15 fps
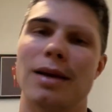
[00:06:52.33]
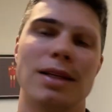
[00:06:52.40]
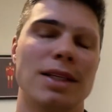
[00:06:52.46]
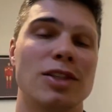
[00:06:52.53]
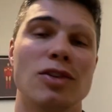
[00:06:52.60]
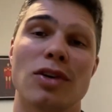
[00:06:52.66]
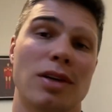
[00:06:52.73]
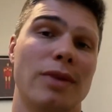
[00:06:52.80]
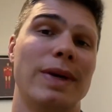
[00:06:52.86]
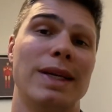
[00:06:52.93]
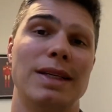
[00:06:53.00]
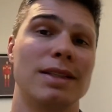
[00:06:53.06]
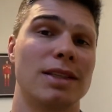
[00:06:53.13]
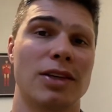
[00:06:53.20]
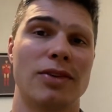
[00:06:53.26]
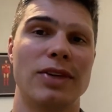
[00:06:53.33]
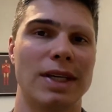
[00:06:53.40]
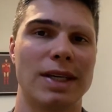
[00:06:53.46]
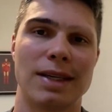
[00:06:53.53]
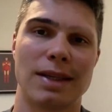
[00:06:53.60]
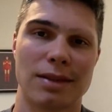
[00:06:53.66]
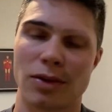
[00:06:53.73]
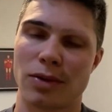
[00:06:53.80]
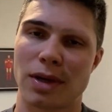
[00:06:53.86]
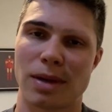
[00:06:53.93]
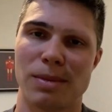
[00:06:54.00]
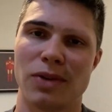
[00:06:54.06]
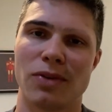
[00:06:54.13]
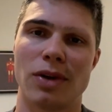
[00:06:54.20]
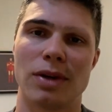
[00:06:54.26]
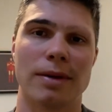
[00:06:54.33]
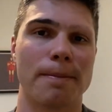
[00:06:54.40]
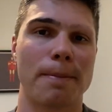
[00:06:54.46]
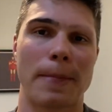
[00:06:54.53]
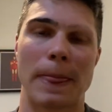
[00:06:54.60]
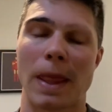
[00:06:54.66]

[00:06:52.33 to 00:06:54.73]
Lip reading: It's not going to end his career, don't get me wrong.